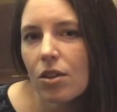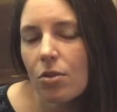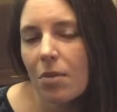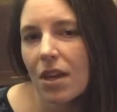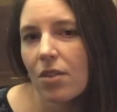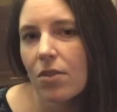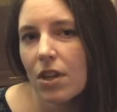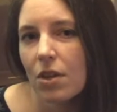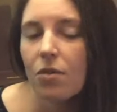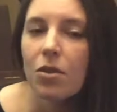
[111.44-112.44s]
you make a
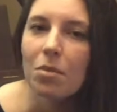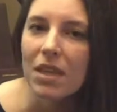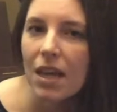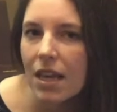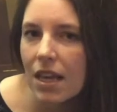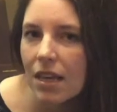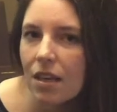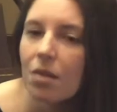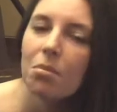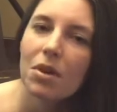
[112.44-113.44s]
video of the beginning,
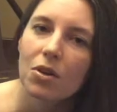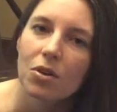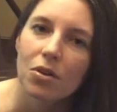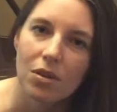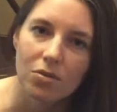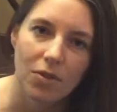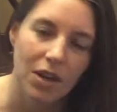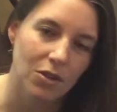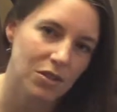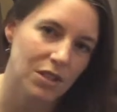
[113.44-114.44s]
middle, and
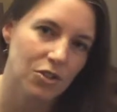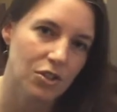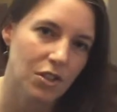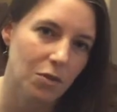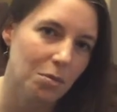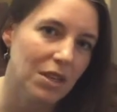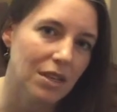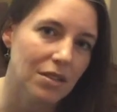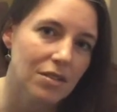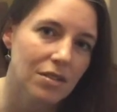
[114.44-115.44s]
final stages of a
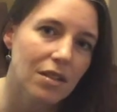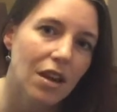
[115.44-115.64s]
piece,